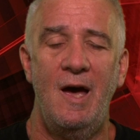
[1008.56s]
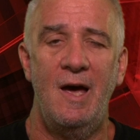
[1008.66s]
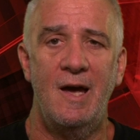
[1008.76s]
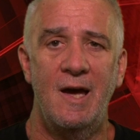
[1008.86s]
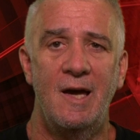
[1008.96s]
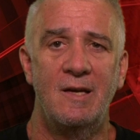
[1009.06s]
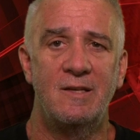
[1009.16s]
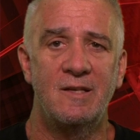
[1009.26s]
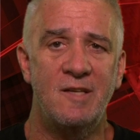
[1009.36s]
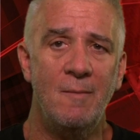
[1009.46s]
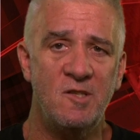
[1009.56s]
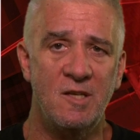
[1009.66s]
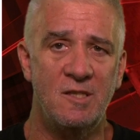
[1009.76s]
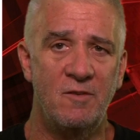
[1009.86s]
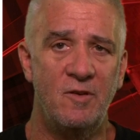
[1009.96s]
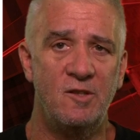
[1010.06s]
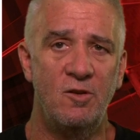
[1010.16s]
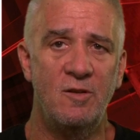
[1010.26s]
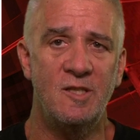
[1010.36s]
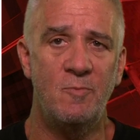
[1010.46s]
And the assumption is if we
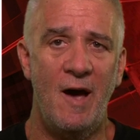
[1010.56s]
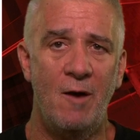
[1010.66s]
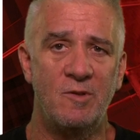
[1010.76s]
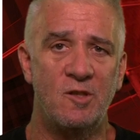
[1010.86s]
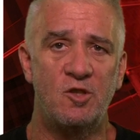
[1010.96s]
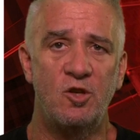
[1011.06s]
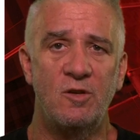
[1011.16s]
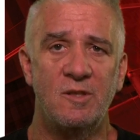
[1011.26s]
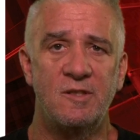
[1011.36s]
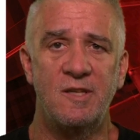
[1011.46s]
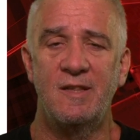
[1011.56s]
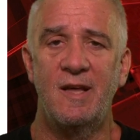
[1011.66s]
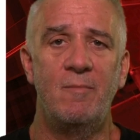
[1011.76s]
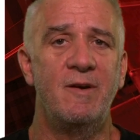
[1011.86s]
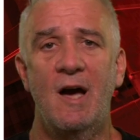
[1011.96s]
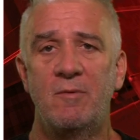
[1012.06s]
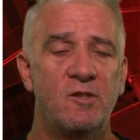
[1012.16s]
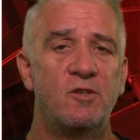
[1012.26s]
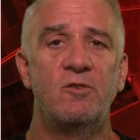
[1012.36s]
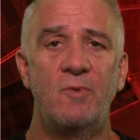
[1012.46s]
do this part with the students, then they'll be able to
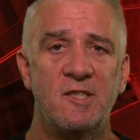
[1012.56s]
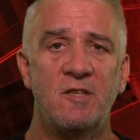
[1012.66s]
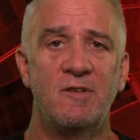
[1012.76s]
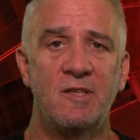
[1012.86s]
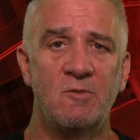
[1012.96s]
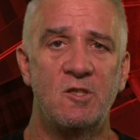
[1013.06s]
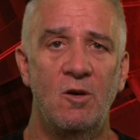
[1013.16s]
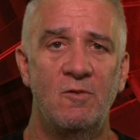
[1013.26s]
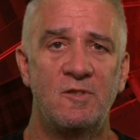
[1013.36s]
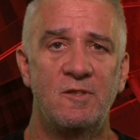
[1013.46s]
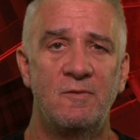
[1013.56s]
do the rest of it themselves.